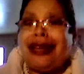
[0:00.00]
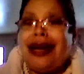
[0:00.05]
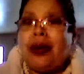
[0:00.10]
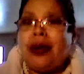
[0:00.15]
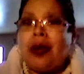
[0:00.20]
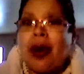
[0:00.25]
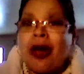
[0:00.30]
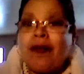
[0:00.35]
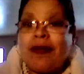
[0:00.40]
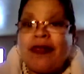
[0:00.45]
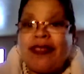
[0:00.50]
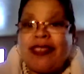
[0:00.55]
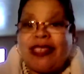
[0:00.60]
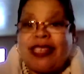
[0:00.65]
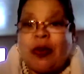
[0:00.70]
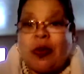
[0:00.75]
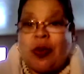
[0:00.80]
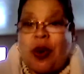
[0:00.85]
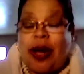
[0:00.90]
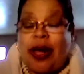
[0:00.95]
one
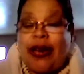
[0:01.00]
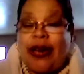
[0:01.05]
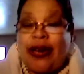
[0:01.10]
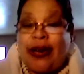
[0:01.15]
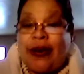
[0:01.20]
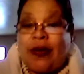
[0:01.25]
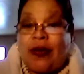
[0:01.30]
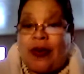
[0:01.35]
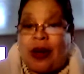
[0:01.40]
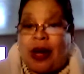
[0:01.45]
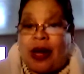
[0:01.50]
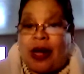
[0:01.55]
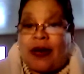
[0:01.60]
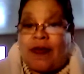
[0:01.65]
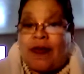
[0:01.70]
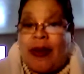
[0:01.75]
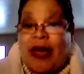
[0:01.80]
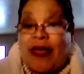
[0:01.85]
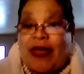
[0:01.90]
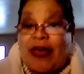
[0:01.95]

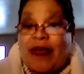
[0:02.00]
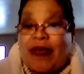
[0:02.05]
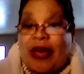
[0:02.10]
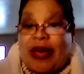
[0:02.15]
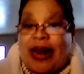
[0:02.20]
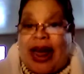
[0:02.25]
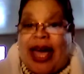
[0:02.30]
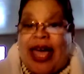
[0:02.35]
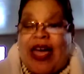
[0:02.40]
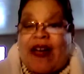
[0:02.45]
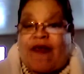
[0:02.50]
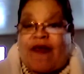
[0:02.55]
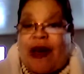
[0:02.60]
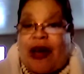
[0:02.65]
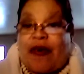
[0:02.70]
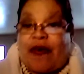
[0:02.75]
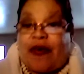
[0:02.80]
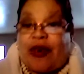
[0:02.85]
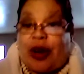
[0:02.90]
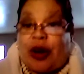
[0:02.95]
method that I have
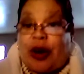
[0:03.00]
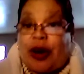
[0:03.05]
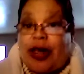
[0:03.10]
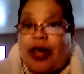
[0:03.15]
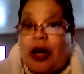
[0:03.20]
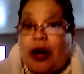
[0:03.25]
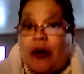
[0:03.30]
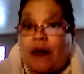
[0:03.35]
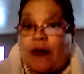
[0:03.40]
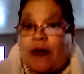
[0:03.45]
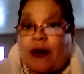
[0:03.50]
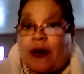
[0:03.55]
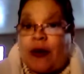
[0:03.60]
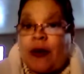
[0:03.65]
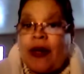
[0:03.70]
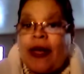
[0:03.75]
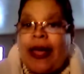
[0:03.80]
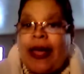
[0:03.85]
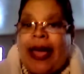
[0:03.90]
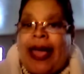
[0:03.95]
found very
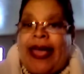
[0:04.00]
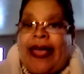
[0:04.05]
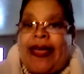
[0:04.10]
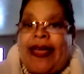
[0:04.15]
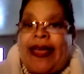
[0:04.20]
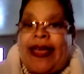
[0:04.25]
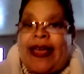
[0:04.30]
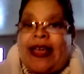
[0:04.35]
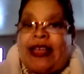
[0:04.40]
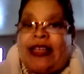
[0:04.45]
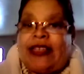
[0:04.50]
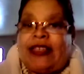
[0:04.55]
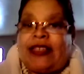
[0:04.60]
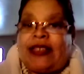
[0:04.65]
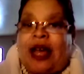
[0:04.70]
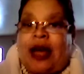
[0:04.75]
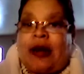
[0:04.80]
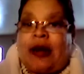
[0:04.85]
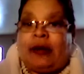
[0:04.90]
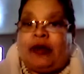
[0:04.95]
helpful
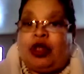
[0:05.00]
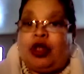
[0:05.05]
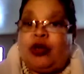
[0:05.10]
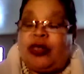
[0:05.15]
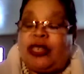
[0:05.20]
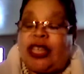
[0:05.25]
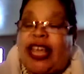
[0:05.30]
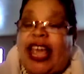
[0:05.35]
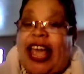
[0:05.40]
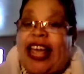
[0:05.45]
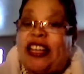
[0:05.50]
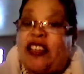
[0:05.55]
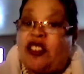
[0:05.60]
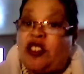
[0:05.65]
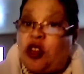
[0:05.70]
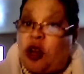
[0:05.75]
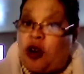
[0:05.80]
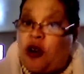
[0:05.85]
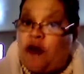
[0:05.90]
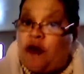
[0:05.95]
is using a
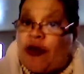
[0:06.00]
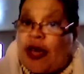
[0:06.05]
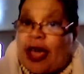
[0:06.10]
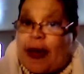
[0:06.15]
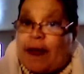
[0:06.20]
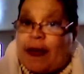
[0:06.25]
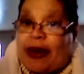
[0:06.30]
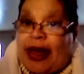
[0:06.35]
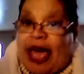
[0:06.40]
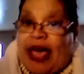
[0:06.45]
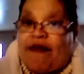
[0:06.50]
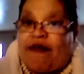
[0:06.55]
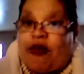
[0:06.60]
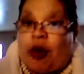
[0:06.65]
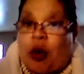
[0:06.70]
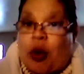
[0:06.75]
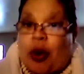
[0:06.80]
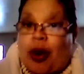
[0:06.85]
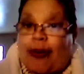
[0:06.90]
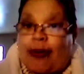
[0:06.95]
survey
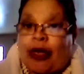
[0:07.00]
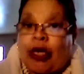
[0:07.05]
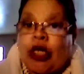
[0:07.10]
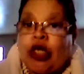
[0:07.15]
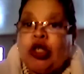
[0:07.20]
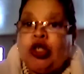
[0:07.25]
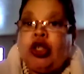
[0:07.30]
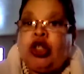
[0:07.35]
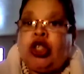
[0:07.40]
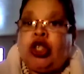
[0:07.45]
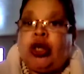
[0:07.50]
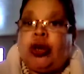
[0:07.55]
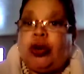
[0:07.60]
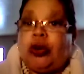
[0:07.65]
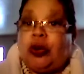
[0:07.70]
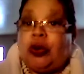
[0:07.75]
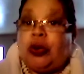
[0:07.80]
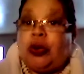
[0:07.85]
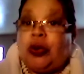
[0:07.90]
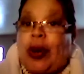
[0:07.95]
platform
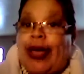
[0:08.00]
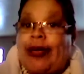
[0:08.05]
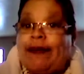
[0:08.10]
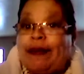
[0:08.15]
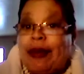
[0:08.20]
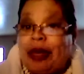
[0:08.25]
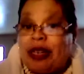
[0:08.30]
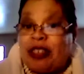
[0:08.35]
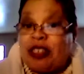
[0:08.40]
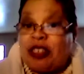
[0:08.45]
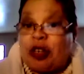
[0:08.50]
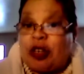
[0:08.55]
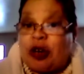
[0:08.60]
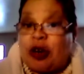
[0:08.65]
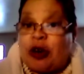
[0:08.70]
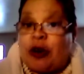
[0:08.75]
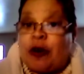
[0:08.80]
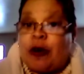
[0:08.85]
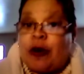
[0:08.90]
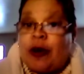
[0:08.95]
to
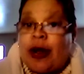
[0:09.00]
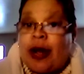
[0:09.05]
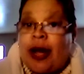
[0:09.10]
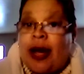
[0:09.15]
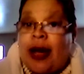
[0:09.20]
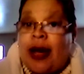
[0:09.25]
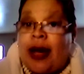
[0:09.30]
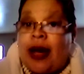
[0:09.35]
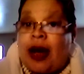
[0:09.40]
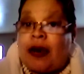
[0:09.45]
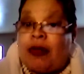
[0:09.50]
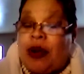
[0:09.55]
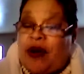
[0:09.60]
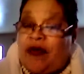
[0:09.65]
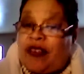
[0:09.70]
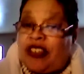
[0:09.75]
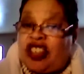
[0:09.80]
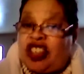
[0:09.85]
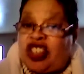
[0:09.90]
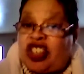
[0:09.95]
administer
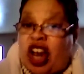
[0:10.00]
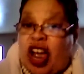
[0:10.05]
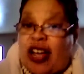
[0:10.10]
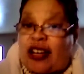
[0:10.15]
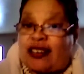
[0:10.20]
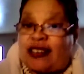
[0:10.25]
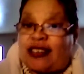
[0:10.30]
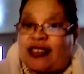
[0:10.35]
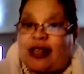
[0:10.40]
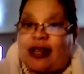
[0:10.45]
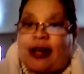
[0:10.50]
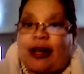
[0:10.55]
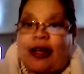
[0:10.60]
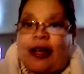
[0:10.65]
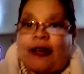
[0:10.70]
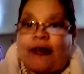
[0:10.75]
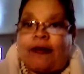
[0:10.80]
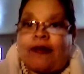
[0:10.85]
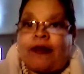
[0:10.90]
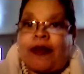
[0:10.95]
reference checks,
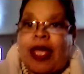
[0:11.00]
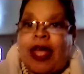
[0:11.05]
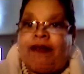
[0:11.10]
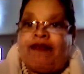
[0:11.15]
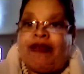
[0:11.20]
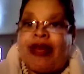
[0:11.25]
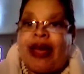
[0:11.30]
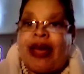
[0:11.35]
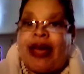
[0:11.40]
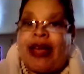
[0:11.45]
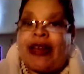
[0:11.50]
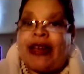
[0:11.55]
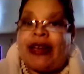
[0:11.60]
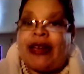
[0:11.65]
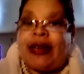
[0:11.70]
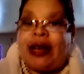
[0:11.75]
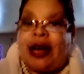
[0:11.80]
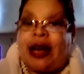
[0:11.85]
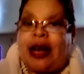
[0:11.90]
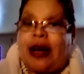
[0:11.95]
and
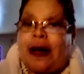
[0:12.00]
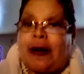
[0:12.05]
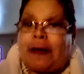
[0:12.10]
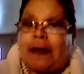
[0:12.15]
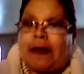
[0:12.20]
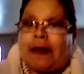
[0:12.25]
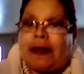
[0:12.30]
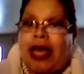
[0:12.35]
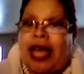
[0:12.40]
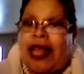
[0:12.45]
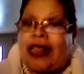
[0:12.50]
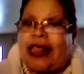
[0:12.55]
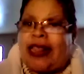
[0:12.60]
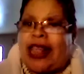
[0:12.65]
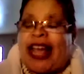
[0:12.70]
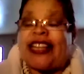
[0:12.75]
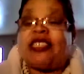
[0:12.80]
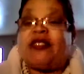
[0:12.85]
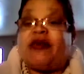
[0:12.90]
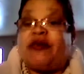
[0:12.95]
then
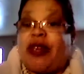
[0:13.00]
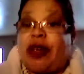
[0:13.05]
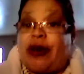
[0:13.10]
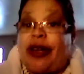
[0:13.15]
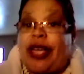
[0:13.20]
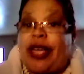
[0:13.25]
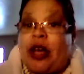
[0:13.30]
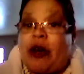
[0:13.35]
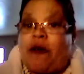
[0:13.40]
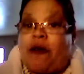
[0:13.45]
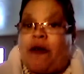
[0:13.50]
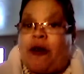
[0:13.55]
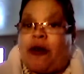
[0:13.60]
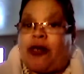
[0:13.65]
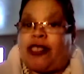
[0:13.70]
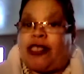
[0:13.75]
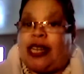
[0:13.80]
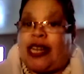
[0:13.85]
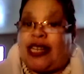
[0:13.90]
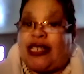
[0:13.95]
that's very
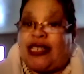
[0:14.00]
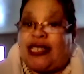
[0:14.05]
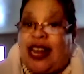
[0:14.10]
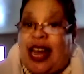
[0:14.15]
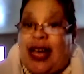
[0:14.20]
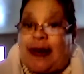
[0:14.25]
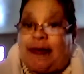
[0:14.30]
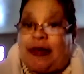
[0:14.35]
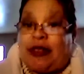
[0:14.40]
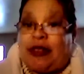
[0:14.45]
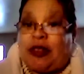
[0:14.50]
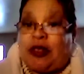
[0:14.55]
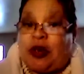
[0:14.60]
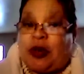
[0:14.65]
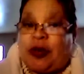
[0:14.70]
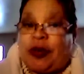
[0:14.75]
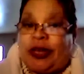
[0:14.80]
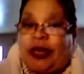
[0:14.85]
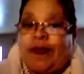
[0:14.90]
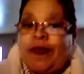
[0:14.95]
helpful. It's less time
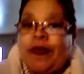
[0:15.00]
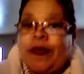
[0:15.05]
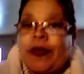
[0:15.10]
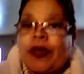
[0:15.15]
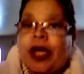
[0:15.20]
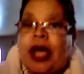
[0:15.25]
consuming.